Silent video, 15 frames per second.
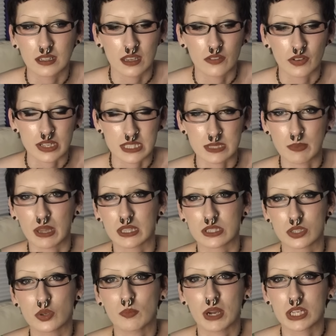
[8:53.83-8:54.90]
if I smell it
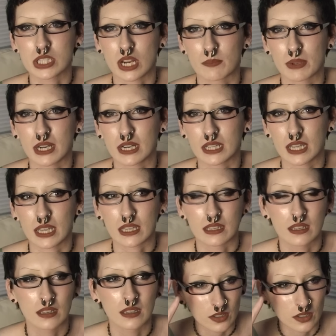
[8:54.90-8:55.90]
too much, I'm gonna like,